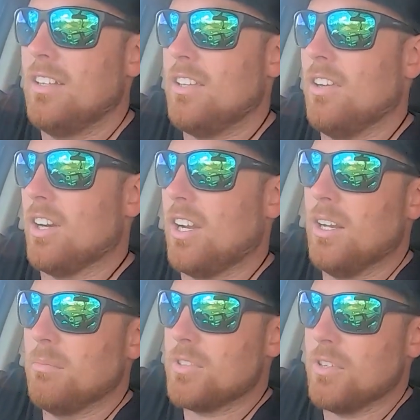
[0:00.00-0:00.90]
got a
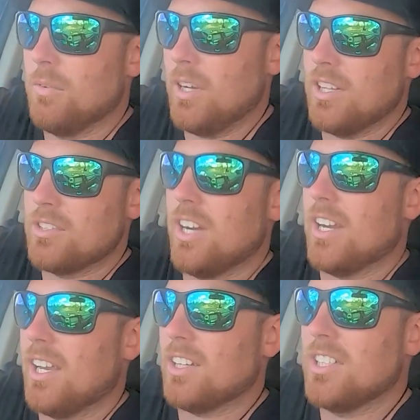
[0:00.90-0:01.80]
glimpse of where the
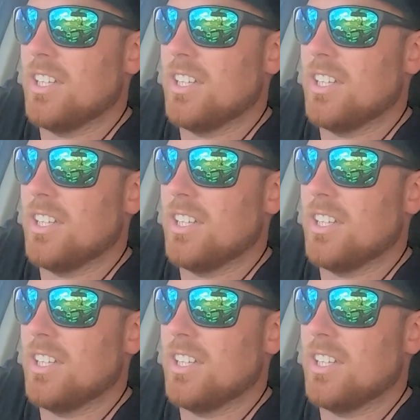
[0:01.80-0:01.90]
track actually